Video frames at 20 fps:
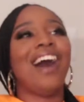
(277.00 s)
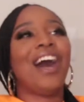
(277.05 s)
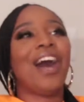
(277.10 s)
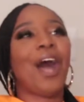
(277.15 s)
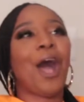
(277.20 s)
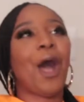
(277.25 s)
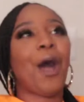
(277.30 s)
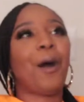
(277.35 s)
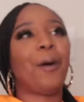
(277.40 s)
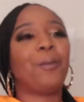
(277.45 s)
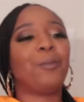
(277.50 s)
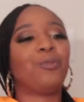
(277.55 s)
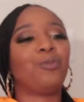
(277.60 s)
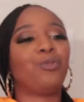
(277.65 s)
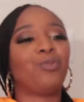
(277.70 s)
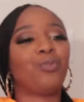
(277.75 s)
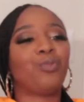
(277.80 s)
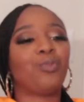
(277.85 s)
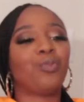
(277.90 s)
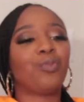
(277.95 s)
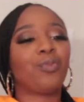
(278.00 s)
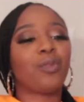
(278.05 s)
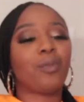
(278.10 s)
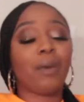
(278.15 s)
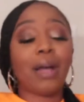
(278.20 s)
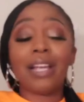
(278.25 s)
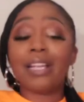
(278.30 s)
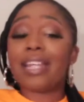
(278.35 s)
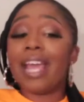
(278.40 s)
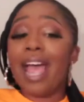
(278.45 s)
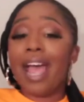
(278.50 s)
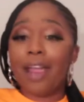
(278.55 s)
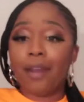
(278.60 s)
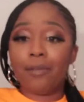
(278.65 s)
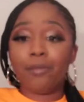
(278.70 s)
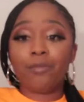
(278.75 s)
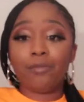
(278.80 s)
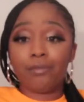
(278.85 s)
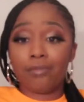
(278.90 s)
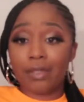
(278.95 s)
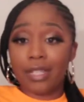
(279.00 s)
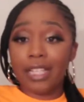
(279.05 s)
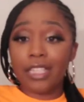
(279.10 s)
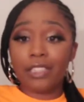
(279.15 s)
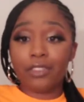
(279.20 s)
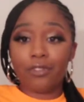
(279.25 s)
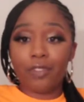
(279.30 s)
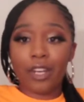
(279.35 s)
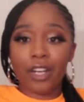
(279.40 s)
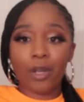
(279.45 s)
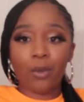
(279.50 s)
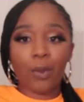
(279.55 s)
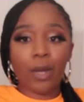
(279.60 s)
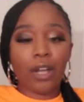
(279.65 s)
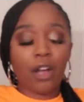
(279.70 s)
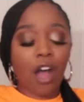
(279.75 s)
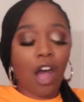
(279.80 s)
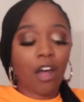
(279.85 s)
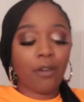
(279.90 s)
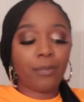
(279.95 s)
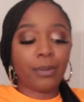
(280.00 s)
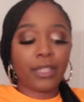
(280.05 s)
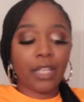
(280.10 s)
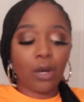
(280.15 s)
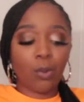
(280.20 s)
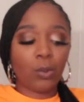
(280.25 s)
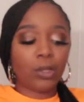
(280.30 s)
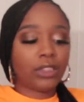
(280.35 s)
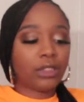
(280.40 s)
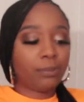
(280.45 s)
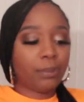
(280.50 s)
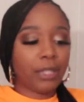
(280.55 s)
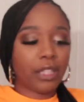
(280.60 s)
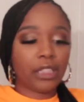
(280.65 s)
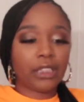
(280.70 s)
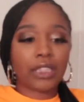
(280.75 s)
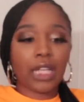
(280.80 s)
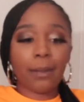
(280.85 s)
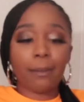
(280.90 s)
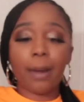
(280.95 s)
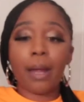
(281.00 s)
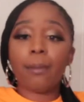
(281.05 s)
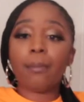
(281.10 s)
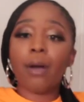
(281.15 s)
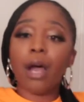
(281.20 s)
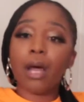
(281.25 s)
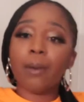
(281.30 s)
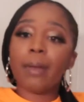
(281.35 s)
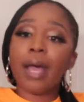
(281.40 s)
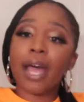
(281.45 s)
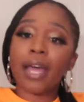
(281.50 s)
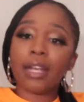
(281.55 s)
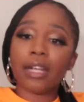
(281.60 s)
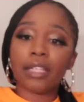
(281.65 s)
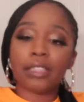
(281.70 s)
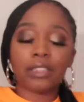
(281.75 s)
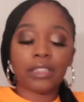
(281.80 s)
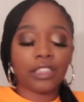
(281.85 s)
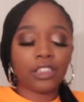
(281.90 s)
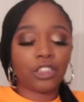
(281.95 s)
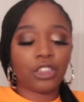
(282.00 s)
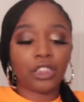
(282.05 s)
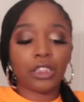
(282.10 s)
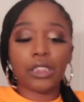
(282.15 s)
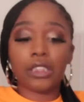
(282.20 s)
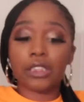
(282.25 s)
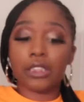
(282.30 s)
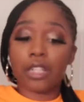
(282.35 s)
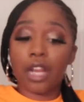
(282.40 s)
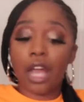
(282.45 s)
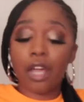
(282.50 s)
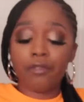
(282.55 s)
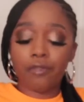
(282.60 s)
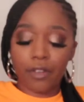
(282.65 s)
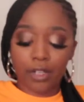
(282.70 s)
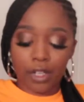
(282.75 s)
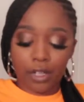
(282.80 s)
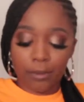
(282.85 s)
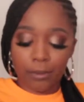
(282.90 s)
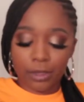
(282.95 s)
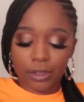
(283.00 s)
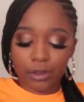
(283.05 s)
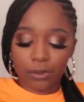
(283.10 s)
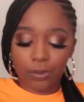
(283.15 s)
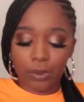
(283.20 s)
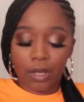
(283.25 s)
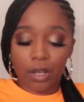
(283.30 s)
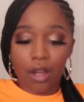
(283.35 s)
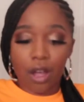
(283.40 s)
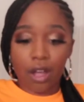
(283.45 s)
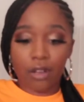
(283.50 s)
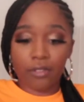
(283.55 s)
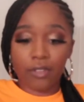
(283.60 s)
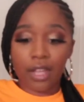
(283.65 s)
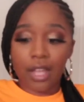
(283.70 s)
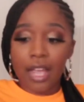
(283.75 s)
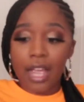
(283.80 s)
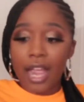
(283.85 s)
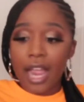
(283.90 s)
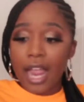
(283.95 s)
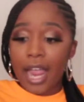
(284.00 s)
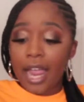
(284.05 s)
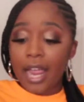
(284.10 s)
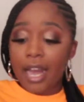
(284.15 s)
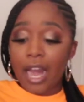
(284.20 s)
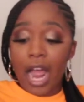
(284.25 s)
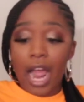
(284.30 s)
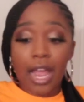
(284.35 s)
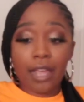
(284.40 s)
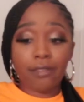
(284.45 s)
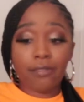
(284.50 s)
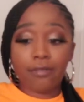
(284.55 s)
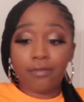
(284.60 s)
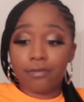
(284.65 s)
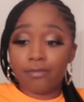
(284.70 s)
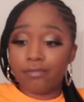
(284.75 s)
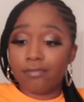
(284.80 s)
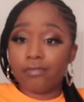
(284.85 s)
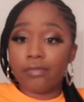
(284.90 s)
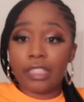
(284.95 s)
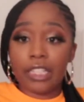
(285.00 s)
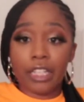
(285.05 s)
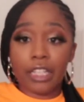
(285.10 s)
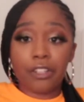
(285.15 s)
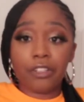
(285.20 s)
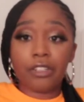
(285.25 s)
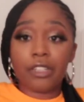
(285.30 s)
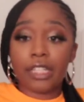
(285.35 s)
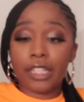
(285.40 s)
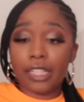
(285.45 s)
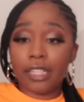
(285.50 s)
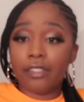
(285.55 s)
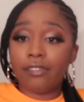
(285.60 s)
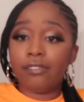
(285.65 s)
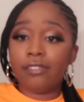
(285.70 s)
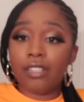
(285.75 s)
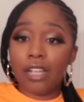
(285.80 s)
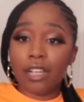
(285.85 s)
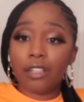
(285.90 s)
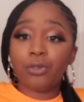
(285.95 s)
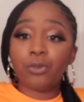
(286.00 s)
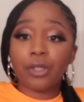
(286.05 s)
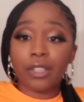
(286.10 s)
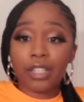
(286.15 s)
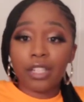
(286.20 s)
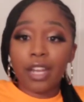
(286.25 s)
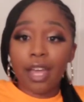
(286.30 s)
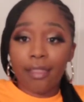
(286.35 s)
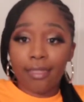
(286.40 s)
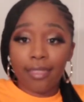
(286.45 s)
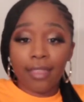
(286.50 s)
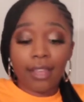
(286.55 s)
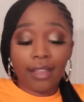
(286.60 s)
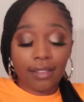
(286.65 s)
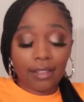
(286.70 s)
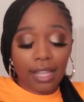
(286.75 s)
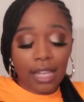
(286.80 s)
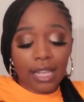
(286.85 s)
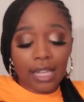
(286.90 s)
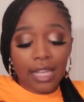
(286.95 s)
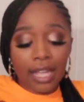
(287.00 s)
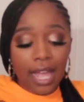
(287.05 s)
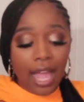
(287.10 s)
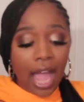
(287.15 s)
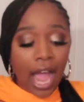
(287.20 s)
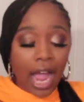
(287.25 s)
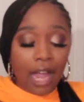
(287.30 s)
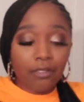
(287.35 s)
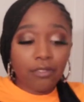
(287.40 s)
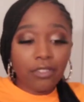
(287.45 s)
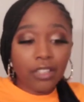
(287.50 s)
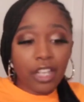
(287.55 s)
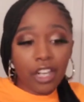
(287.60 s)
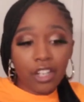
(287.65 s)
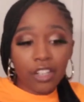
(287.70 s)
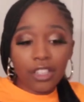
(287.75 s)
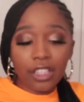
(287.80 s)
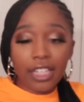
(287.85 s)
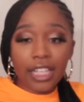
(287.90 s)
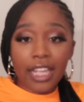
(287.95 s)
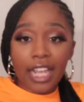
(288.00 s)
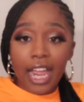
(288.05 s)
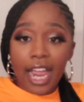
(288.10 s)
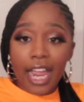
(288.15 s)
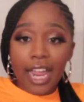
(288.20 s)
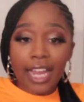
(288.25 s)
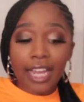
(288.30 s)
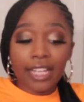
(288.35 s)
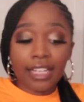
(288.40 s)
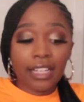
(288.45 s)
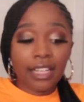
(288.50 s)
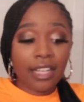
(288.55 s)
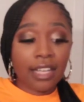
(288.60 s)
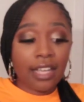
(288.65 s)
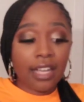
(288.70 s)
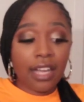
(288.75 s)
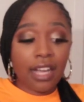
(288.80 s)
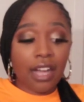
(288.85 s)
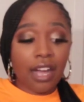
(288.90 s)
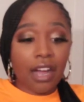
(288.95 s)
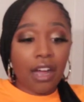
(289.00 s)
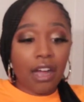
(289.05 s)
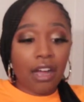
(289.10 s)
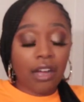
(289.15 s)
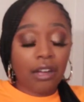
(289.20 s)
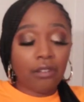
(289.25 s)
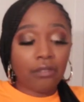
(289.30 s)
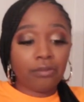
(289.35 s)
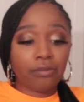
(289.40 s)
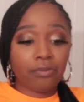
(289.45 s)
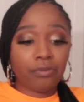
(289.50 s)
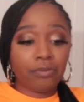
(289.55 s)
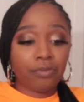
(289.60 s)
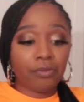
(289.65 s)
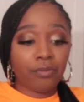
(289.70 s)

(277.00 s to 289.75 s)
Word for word: um, my dad is very well off, but there was a period of time my mom had us and she's not very much well off. And I've literally done with nothing. Like I've literally ate um,